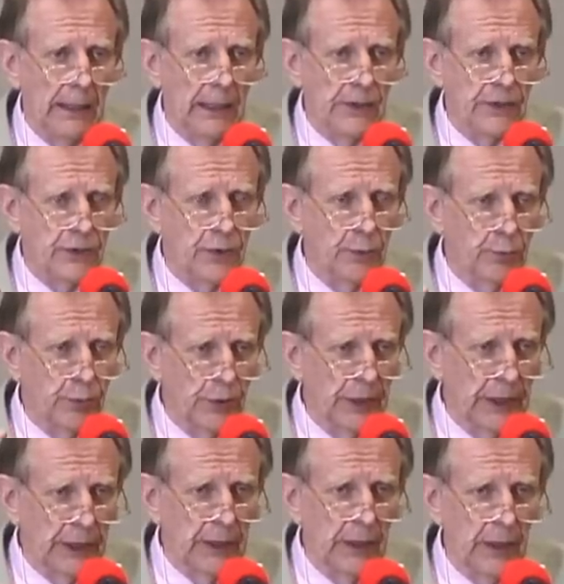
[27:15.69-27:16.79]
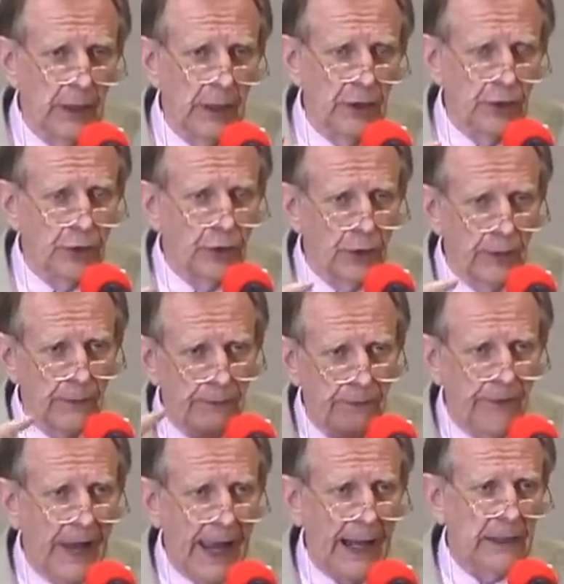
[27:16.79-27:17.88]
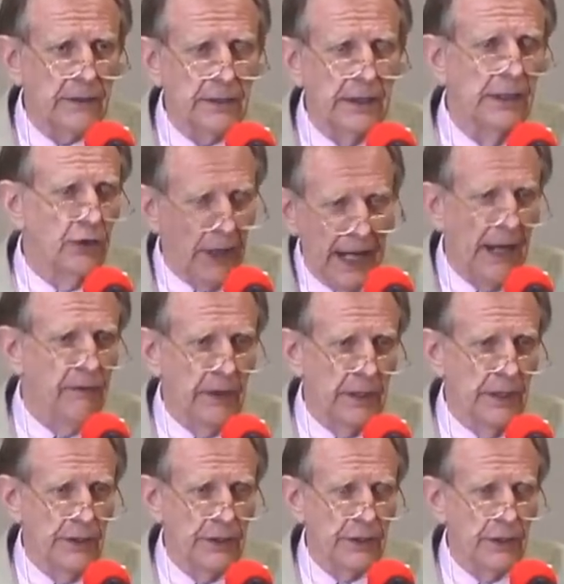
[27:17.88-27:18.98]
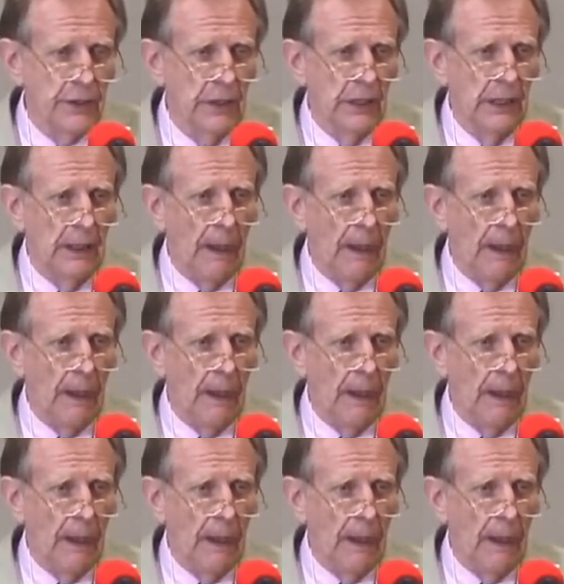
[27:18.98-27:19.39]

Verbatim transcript: is to bring, turn facts into evidence.